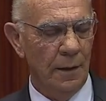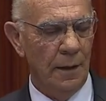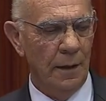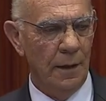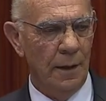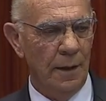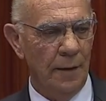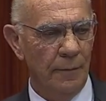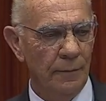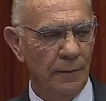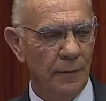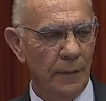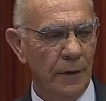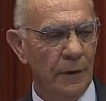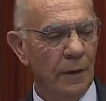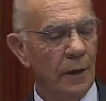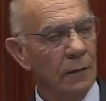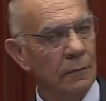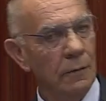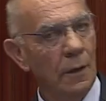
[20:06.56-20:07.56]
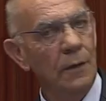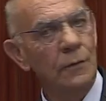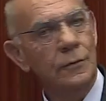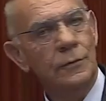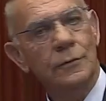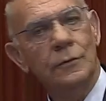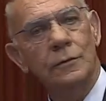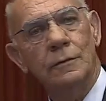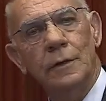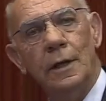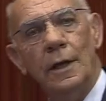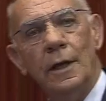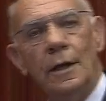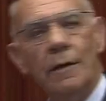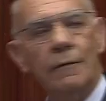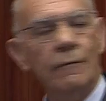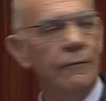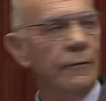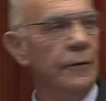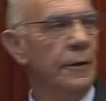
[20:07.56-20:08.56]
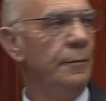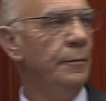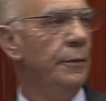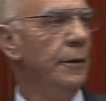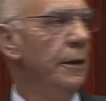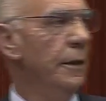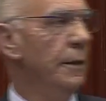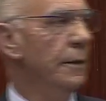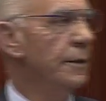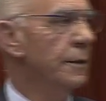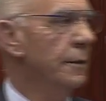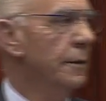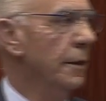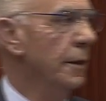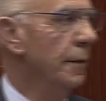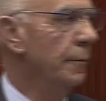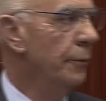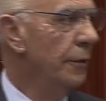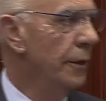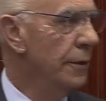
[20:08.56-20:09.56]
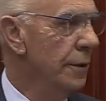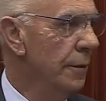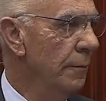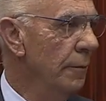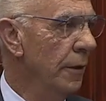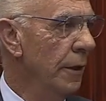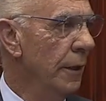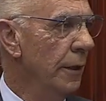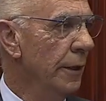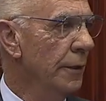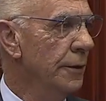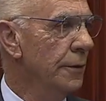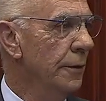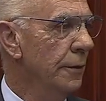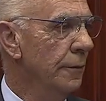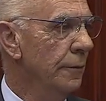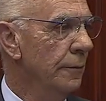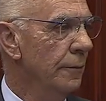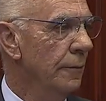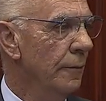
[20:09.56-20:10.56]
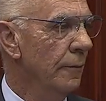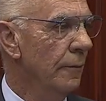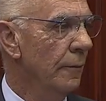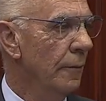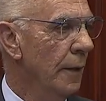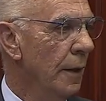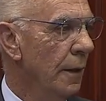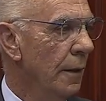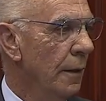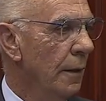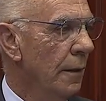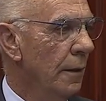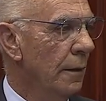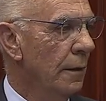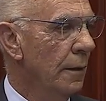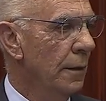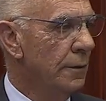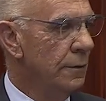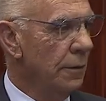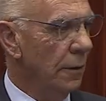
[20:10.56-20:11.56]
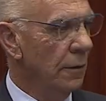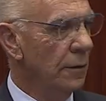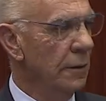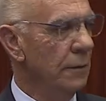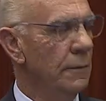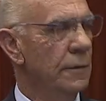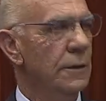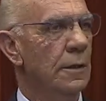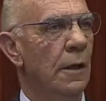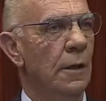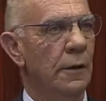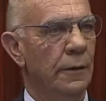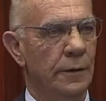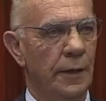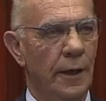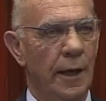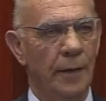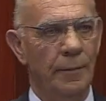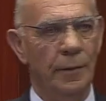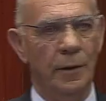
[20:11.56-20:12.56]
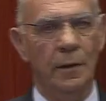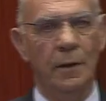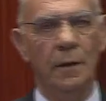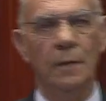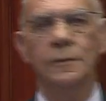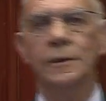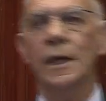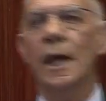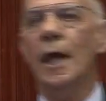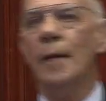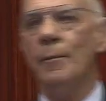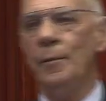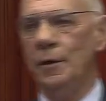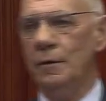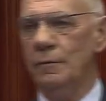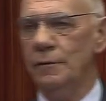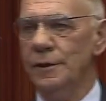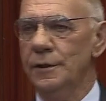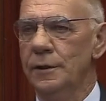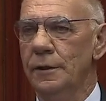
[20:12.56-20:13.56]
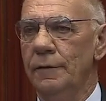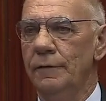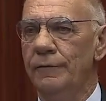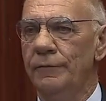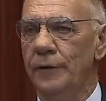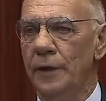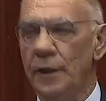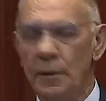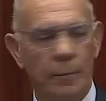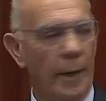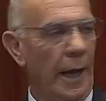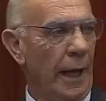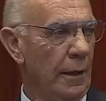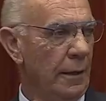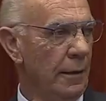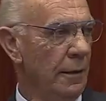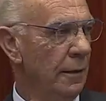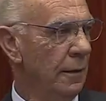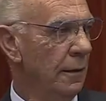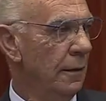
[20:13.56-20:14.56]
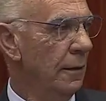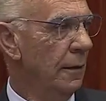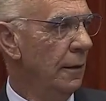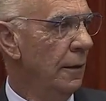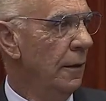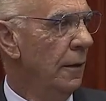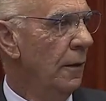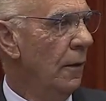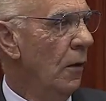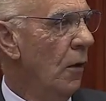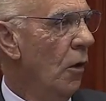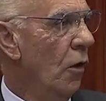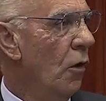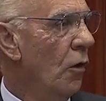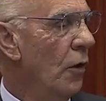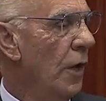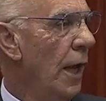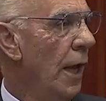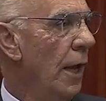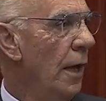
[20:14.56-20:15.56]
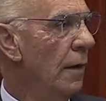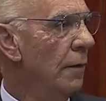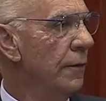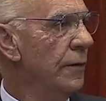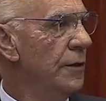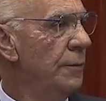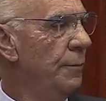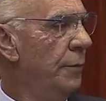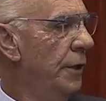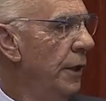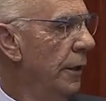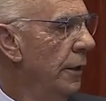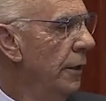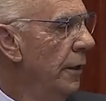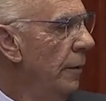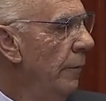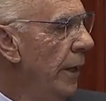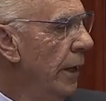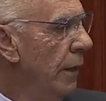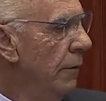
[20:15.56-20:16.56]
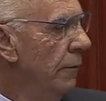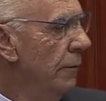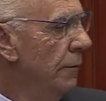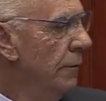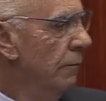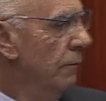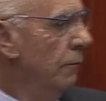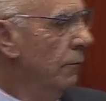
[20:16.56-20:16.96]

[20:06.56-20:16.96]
And I wrote to every PNC present in my electorate, and I told them it was likely to happen, and I was happy to receive feedback on how this particular matter